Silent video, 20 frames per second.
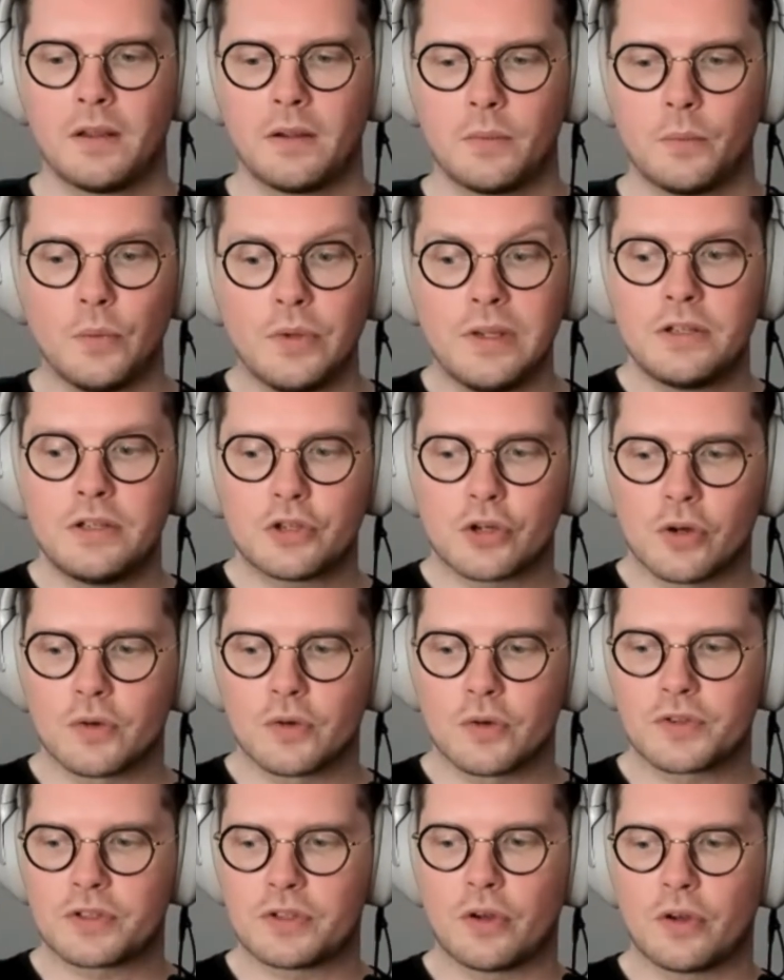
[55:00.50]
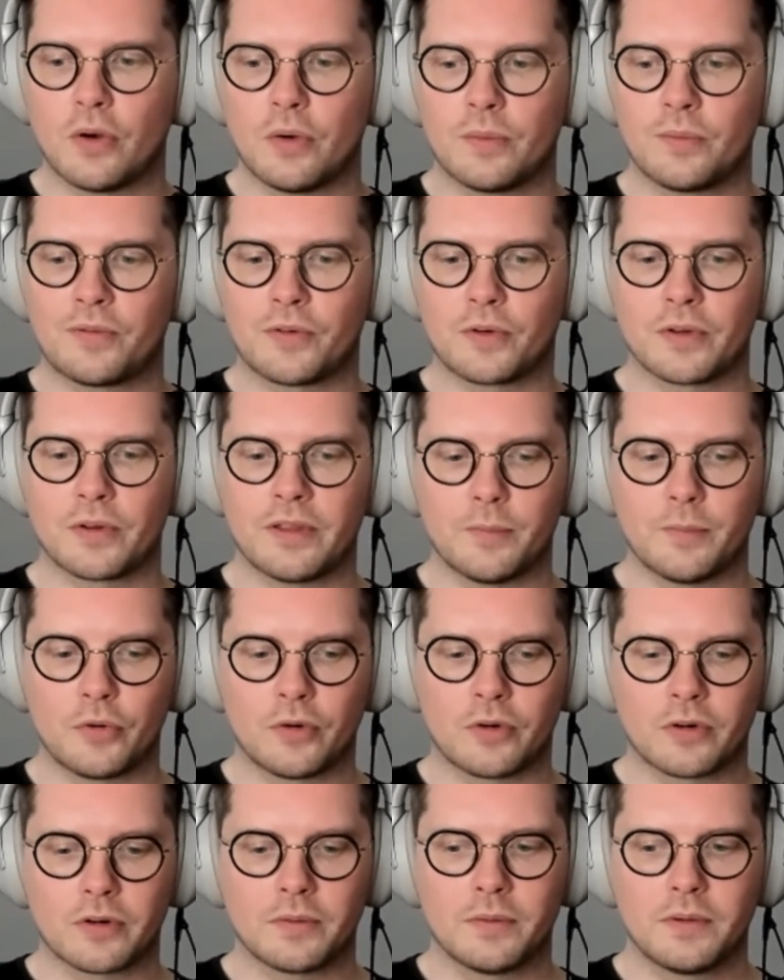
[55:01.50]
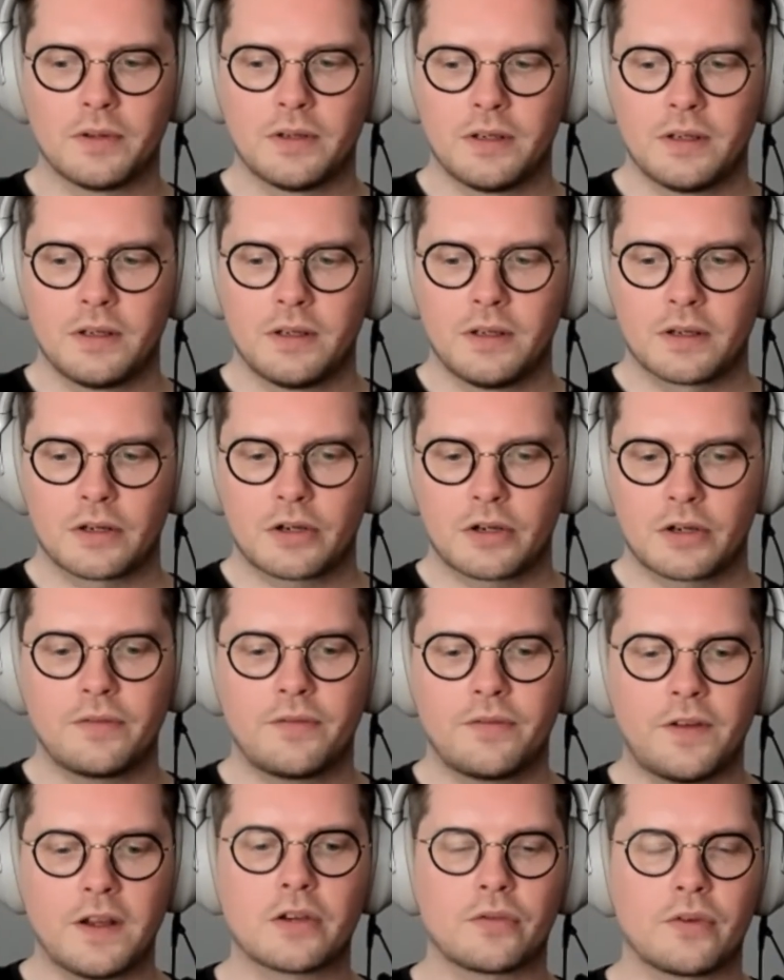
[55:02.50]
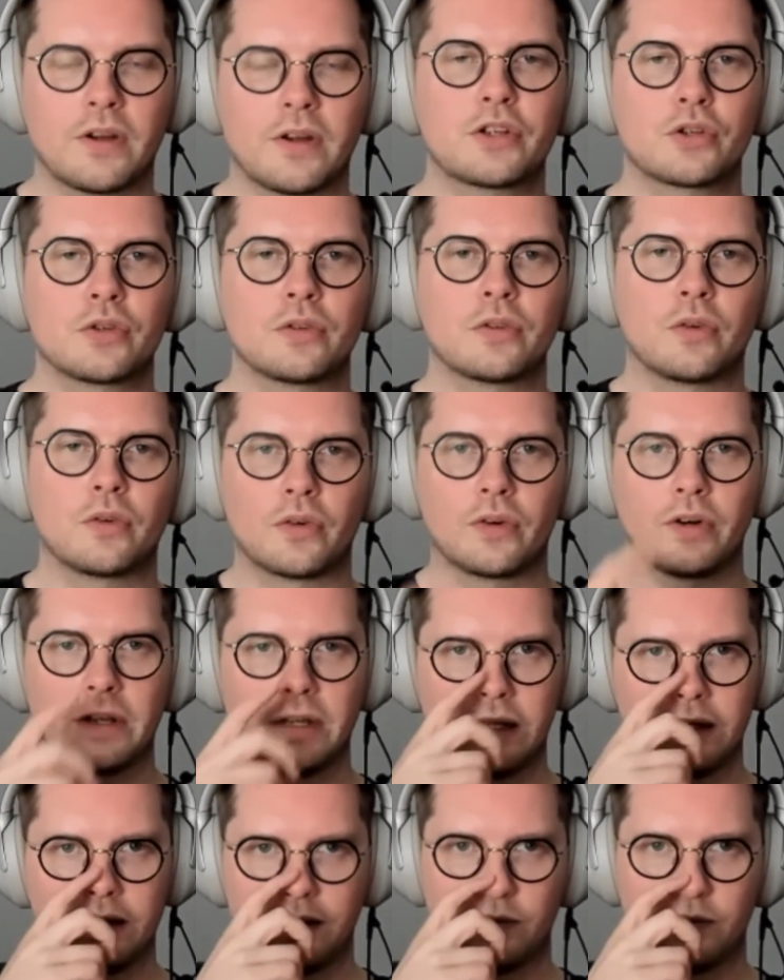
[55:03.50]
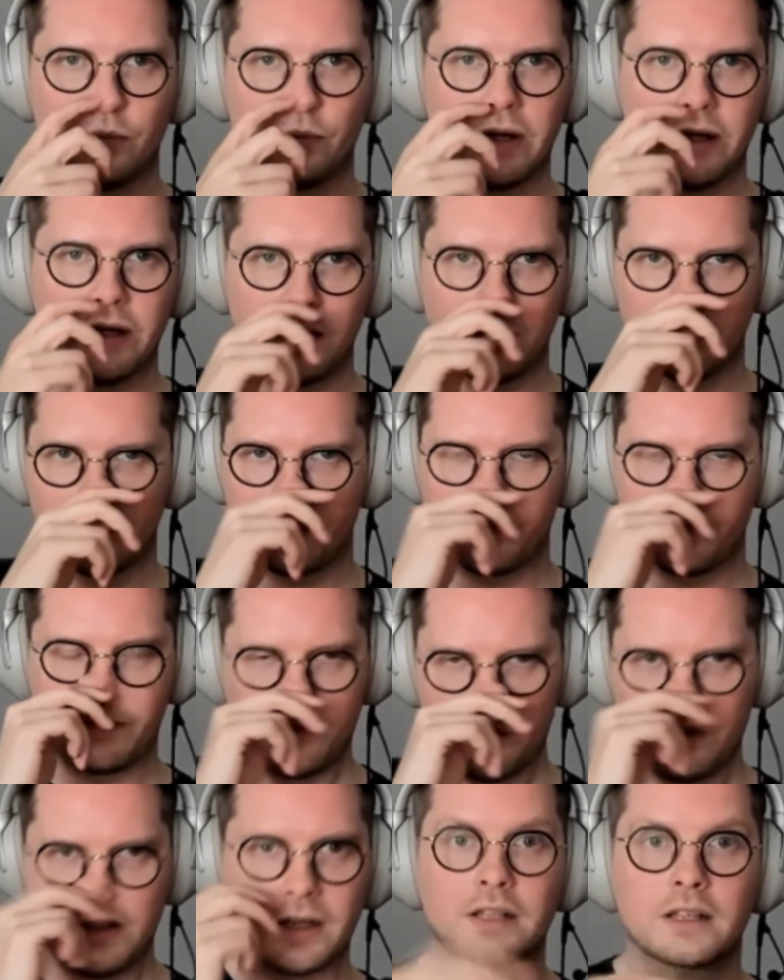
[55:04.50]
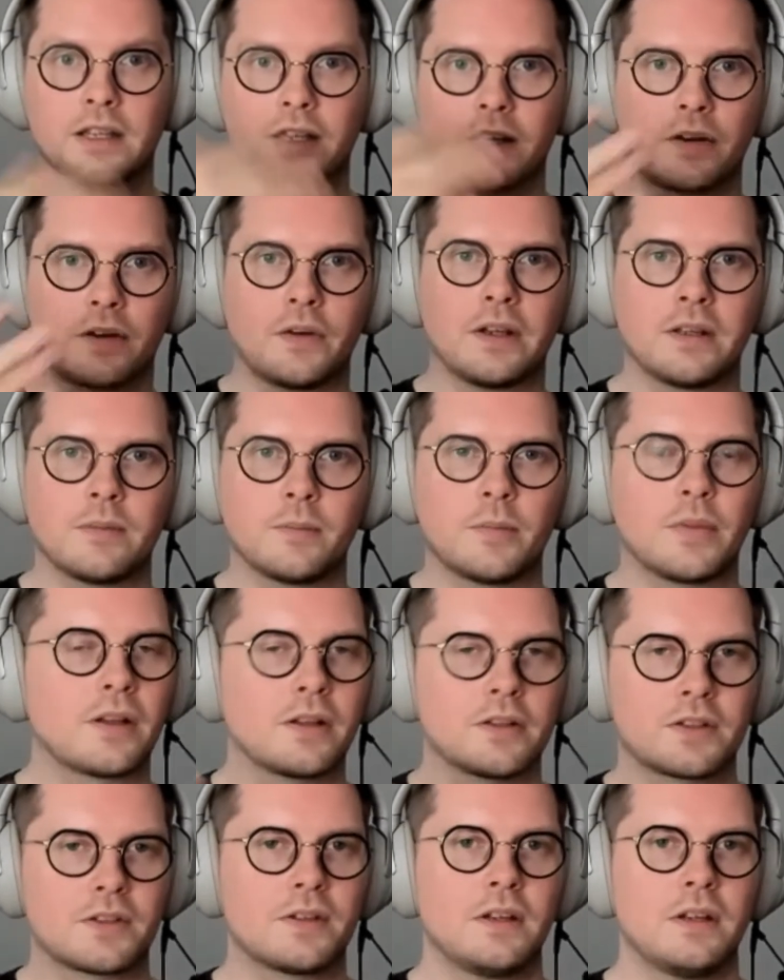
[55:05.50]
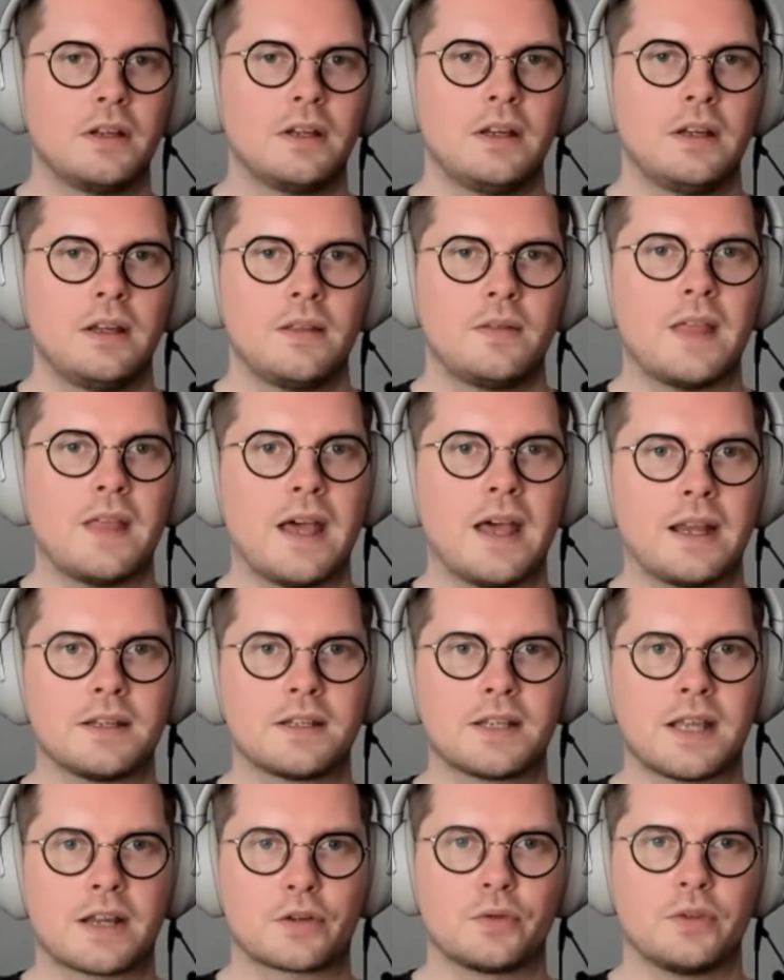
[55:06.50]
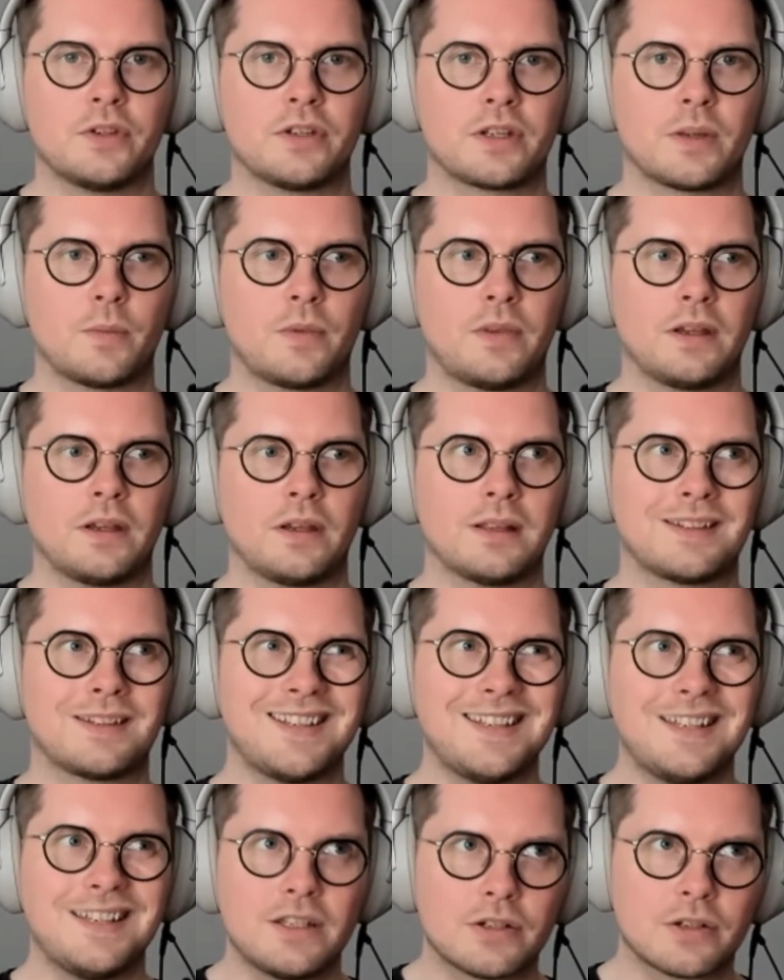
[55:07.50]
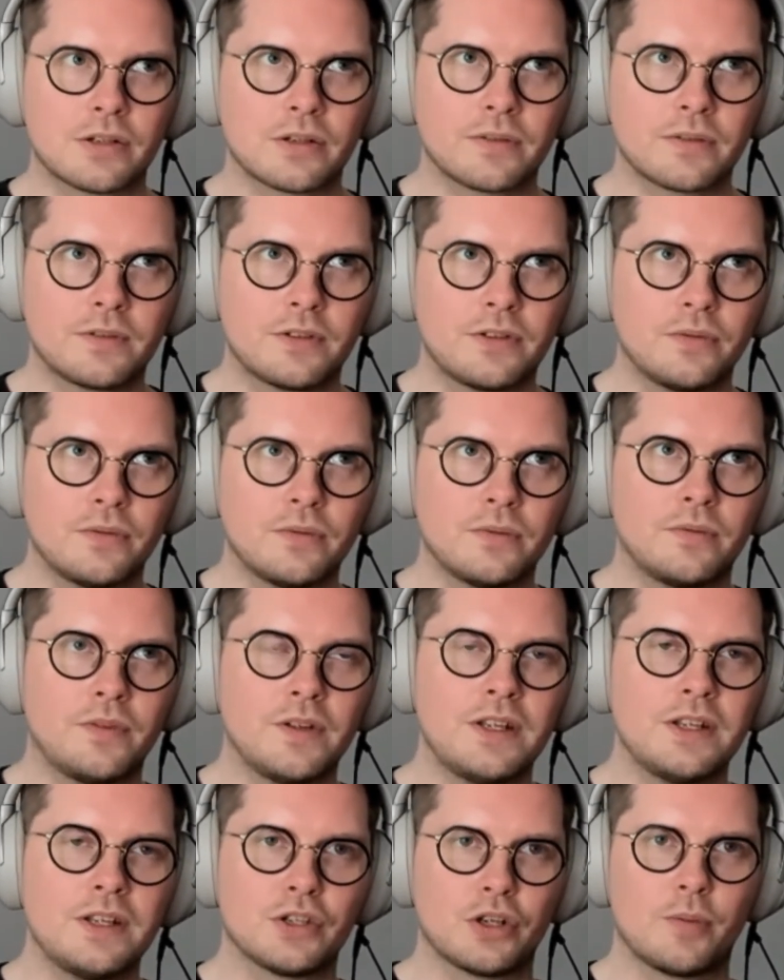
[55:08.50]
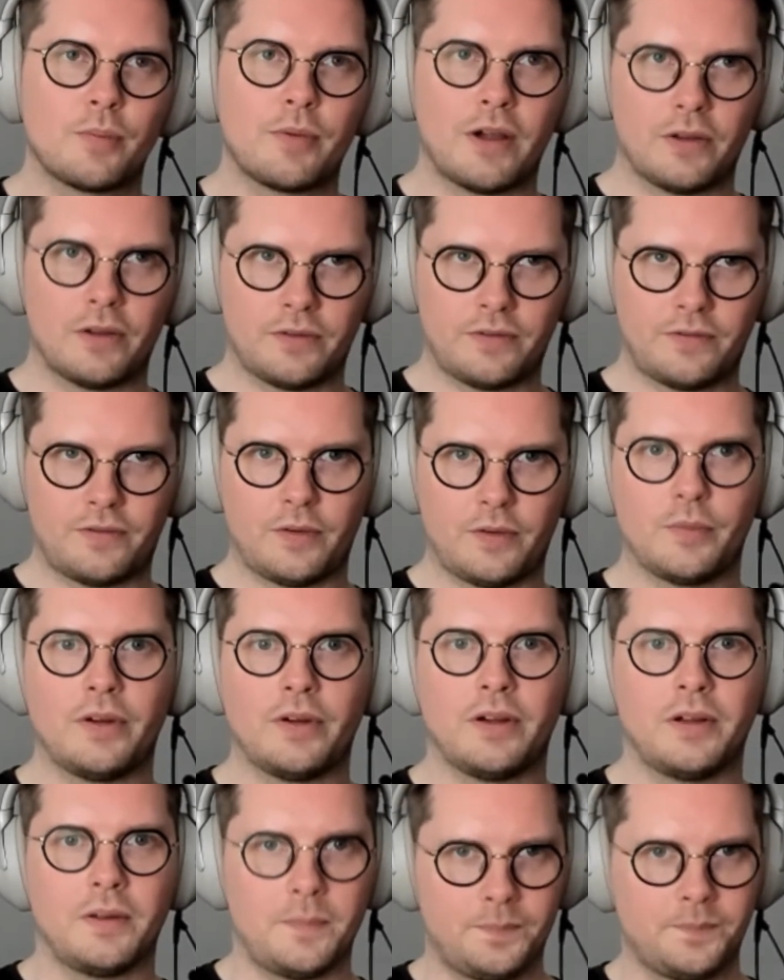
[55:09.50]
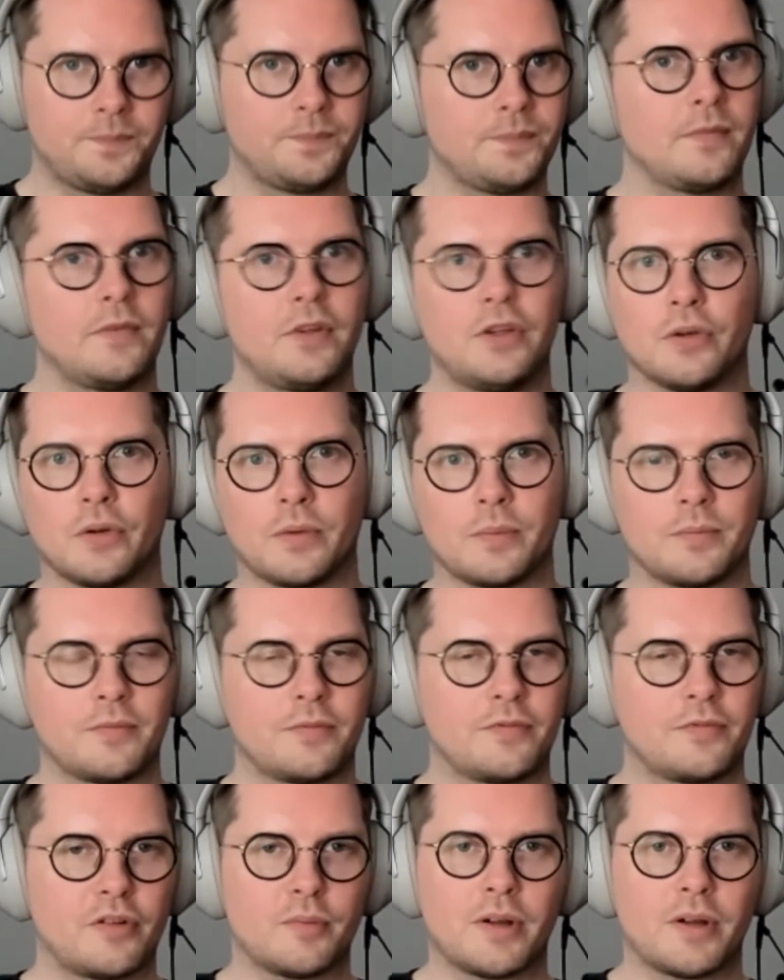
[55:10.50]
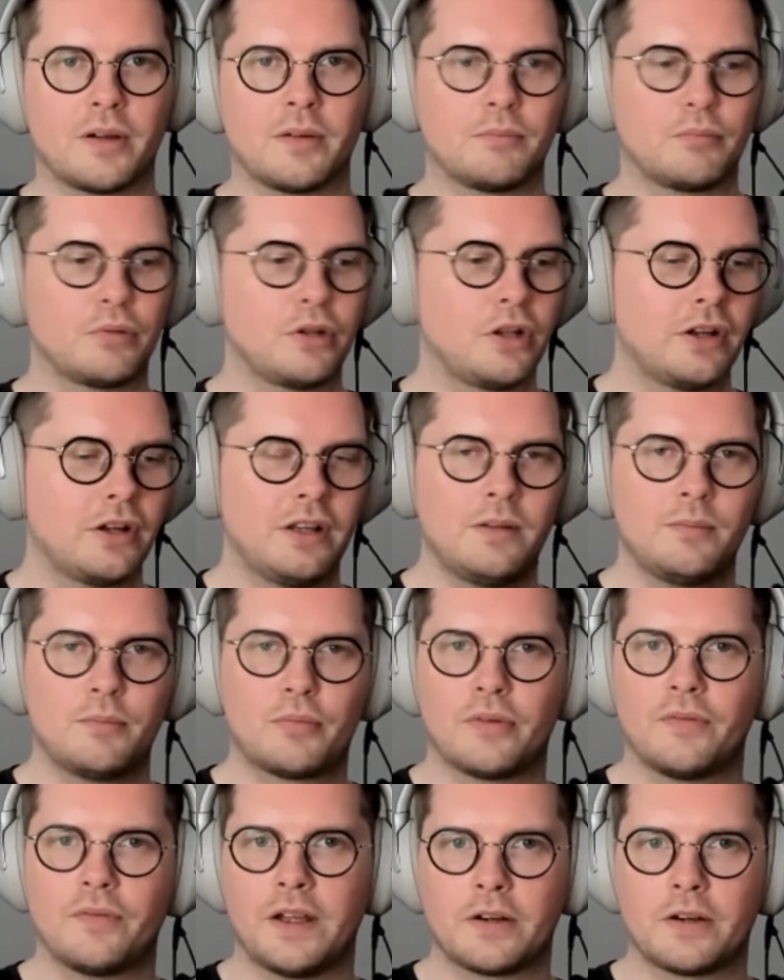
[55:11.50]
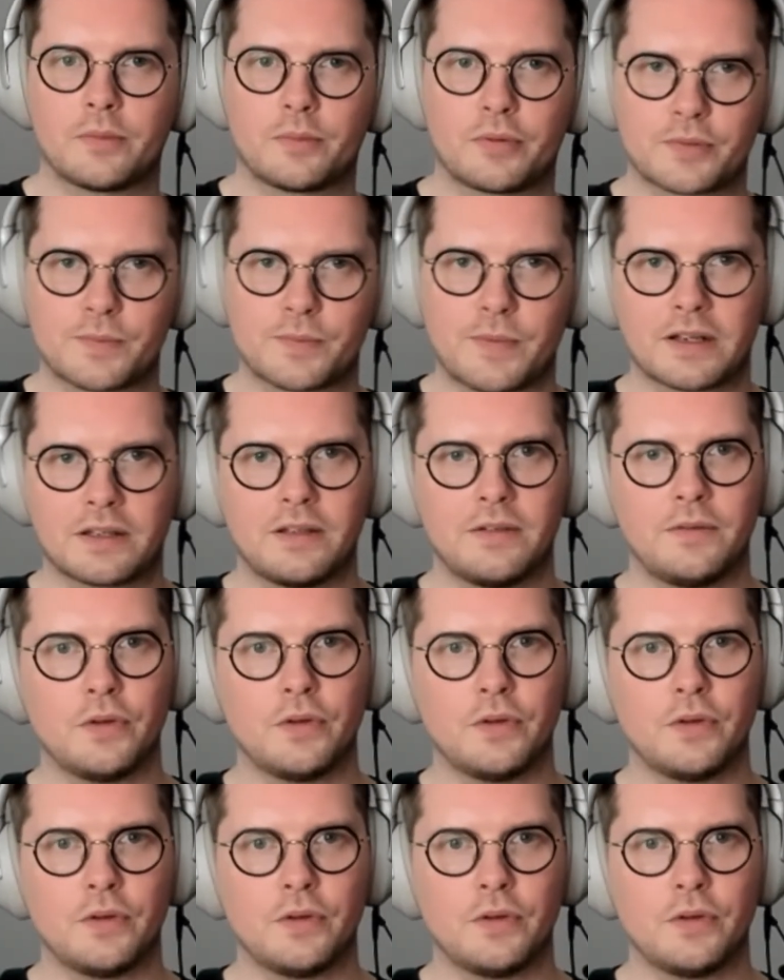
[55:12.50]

We chose to go for the more configuration-oriented way of declaring, because that is actually something that's easier to reason about from a plugin provider perspective.